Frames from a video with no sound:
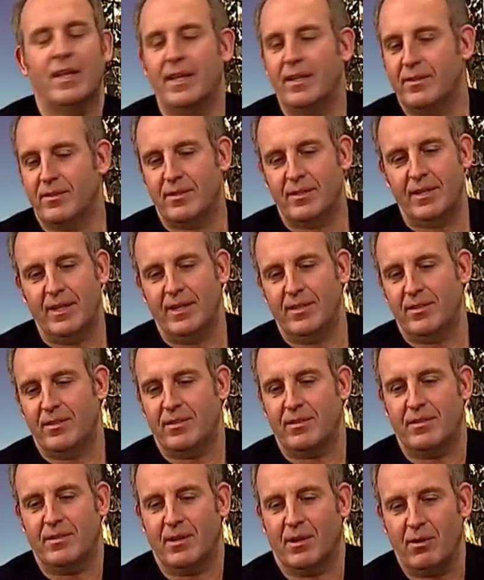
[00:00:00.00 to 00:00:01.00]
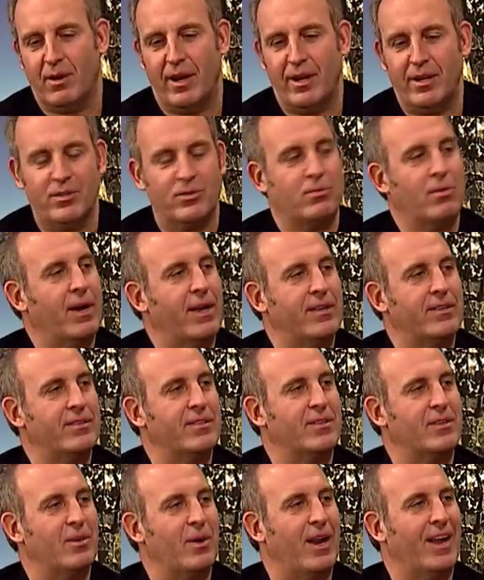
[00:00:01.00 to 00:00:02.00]
it's it's the greatest race
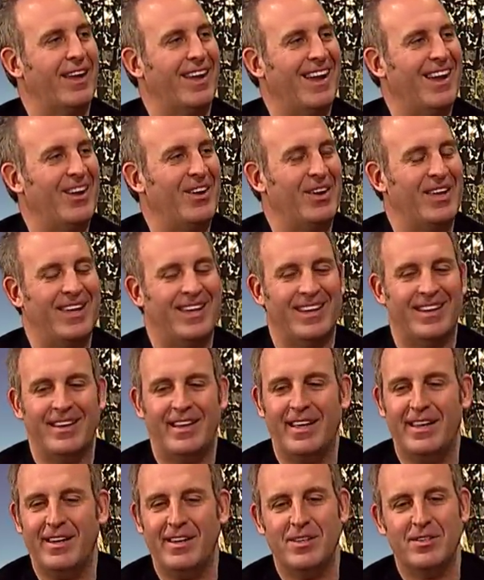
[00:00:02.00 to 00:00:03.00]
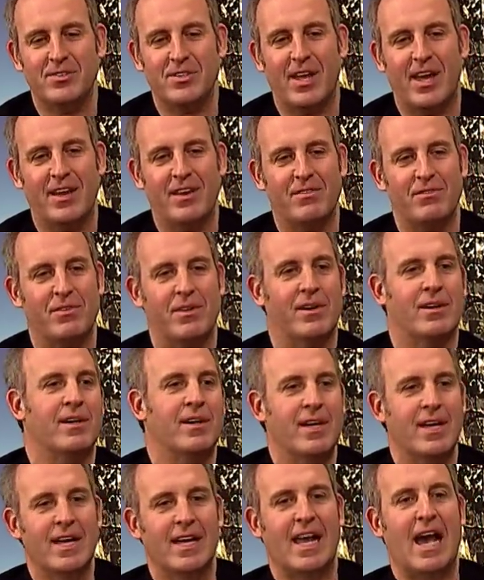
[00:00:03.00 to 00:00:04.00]
in Grant County, and, and it's kind of a
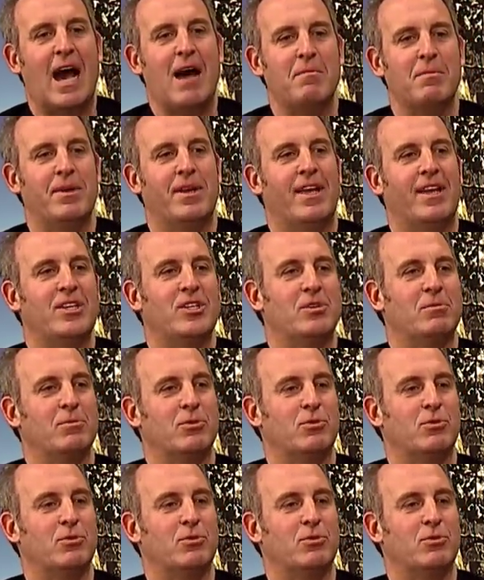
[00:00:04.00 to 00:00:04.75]
combination